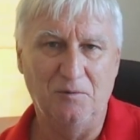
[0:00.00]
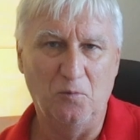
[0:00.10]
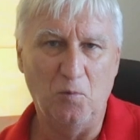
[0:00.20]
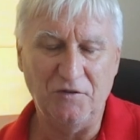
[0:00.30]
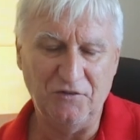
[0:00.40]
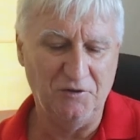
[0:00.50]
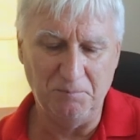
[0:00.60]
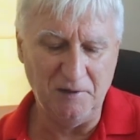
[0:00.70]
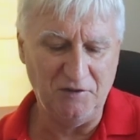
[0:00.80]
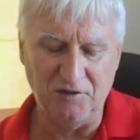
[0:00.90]
once
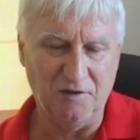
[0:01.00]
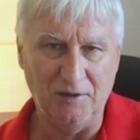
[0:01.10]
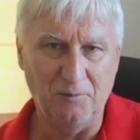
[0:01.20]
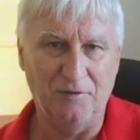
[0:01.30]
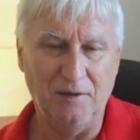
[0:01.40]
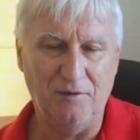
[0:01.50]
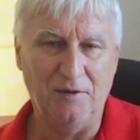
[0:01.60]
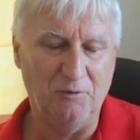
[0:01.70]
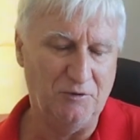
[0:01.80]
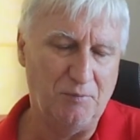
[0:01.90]
admitted
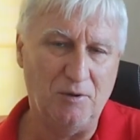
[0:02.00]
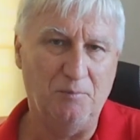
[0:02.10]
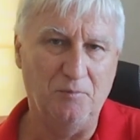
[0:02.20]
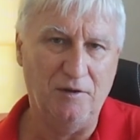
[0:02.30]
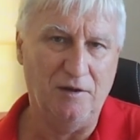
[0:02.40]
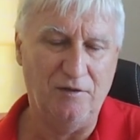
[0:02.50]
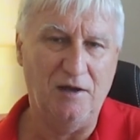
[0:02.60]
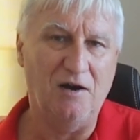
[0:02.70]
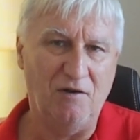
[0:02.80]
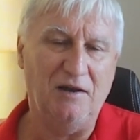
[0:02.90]
there was a problem at
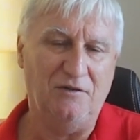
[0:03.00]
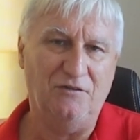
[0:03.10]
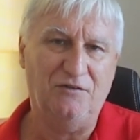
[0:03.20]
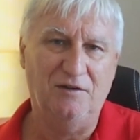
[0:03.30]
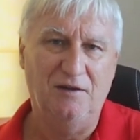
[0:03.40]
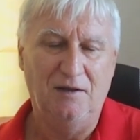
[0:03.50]
their ends.